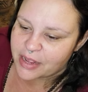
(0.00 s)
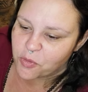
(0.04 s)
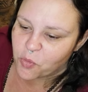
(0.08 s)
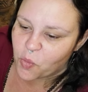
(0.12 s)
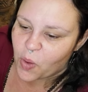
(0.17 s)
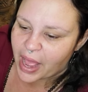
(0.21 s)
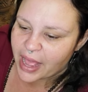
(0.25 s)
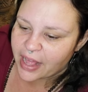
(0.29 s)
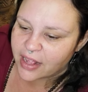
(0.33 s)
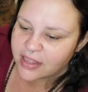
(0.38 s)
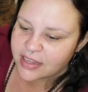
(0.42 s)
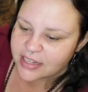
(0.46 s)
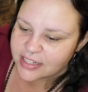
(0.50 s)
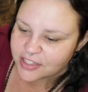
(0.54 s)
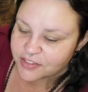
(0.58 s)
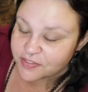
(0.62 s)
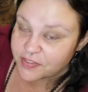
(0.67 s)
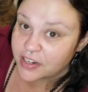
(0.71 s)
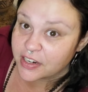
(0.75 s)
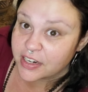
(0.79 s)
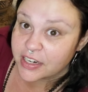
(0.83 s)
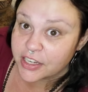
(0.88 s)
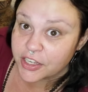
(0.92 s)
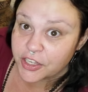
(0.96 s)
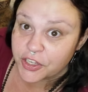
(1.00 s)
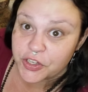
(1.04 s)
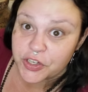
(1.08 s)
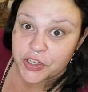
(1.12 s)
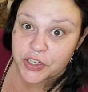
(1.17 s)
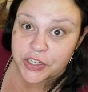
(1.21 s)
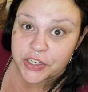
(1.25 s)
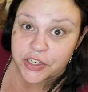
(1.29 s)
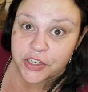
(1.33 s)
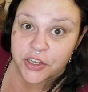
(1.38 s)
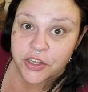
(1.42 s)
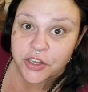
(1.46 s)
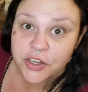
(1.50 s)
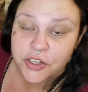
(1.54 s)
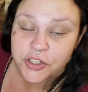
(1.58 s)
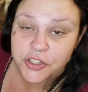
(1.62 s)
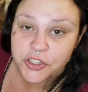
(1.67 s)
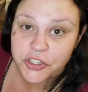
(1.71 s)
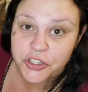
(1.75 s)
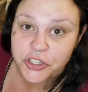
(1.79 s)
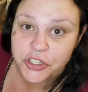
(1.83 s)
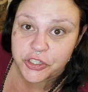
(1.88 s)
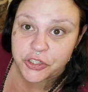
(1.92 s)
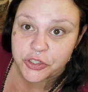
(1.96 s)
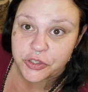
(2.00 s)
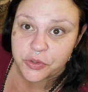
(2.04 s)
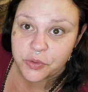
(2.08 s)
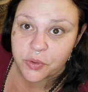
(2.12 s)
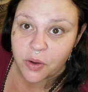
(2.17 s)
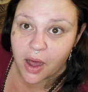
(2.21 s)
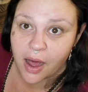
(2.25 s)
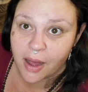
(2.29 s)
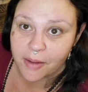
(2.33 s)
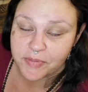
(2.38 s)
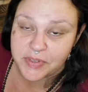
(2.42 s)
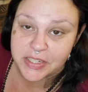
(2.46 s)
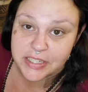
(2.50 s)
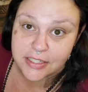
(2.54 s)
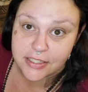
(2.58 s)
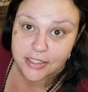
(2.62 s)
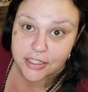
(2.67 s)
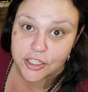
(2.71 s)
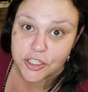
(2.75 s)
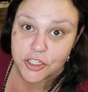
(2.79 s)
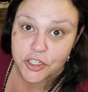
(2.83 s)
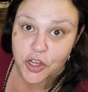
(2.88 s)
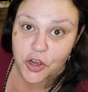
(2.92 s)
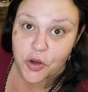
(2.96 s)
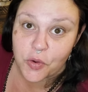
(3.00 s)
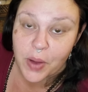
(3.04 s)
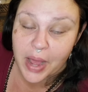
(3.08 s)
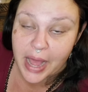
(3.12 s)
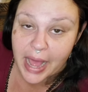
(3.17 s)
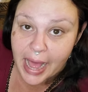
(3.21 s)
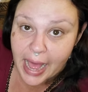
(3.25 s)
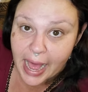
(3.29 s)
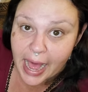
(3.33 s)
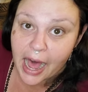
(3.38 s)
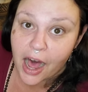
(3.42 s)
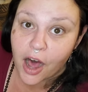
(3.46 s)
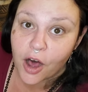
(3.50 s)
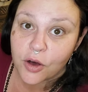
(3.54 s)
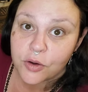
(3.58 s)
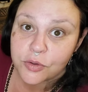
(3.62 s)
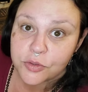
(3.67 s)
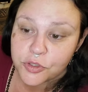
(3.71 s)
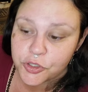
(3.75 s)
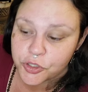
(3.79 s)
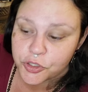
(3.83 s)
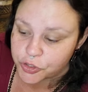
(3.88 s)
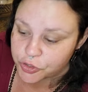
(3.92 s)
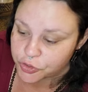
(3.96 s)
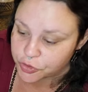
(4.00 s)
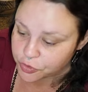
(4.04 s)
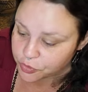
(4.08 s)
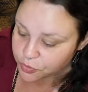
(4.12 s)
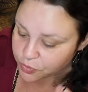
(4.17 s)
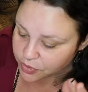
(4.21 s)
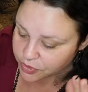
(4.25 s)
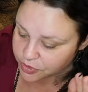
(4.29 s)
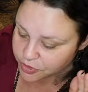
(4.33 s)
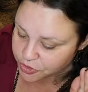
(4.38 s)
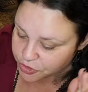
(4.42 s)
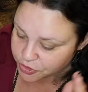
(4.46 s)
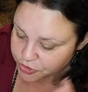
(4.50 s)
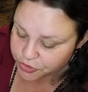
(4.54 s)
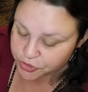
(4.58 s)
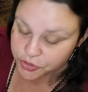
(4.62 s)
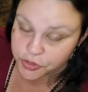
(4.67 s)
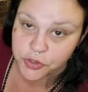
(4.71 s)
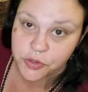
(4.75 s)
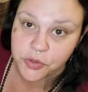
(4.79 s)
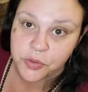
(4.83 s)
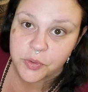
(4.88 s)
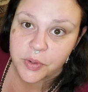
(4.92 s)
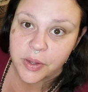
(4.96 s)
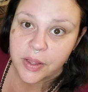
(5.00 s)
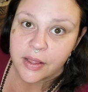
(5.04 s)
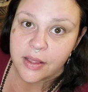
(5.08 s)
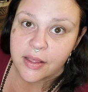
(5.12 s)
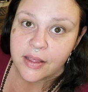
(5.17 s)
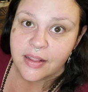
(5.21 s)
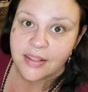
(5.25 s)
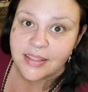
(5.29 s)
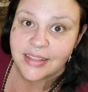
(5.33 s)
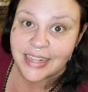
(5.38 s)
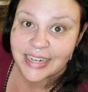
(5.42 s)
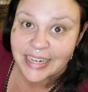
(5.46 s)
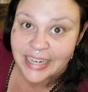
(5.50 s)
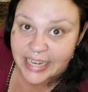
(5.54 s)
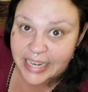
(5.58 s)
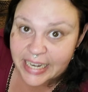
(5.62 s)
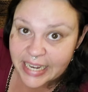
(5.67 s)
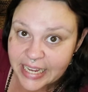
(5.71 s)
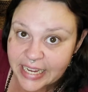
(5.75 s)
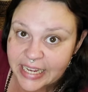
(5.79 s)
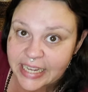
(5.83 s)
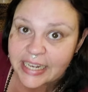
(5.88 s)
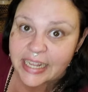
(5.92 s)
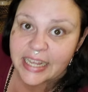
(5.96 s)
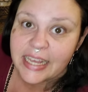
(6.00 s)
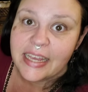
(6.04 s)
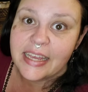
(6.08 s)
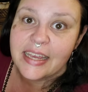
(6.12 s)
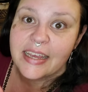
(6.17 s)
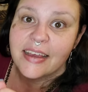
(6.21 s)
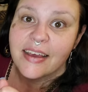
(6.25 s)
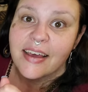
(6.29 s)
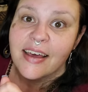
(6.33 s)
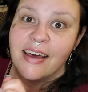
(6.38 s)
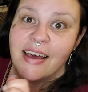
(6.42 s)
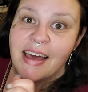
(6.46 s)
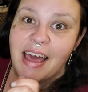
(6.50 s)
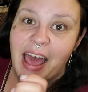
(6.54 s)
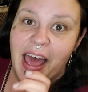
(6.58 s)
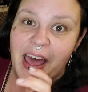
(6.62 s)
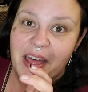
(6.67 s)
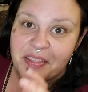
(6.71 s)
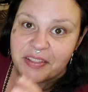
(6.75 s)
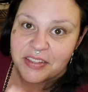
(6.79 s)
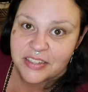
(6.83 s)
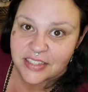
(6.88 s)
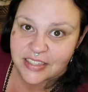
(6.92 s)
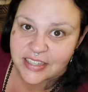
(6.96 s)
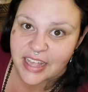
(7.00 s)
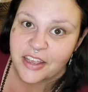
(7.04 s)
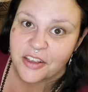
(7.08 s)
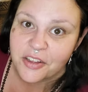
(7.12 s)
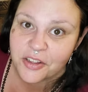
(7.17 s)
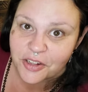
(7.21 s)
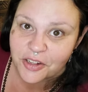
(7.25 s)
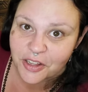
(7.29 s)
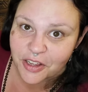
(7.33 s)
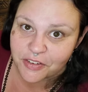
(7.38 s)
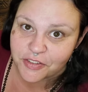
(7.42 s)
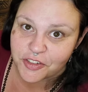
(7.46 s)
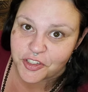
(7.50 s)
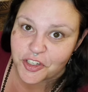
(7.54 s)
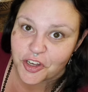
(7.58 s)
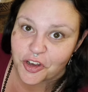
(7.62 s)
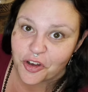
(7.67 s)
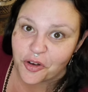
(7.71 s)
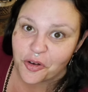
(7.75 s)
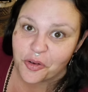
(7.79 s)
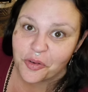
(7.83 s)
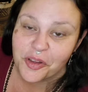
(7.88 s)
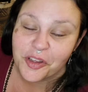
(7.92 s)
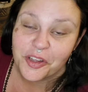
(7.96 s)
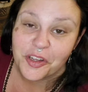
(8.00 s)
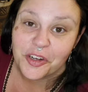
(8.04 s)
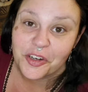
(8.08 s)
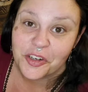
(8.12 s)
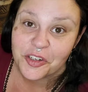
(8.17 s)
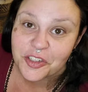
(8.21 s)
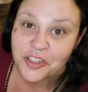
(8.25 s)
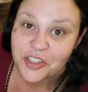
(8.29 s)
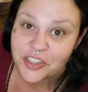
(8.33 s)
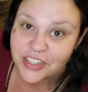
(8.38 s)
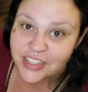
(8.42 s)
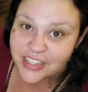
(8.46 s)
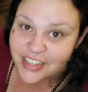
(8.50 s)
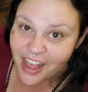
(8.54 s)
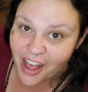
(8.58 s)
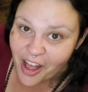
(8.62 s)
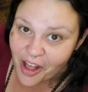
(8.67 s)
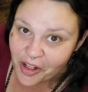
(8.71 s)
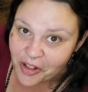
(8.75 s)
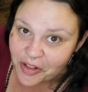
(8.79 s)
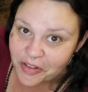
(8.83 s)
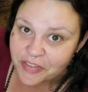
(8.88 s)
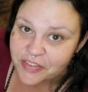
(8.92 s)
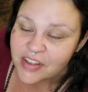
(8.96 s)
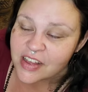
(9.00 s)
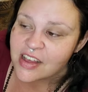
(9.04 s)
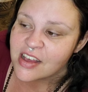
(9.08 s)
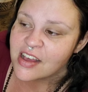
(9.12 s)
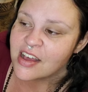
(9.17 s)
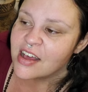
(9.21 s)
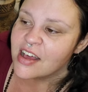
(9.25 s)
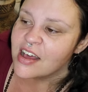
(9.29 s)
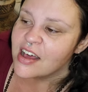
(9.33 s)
while it's very good to obviously know how to do the kneading and the cycle of dough yourself,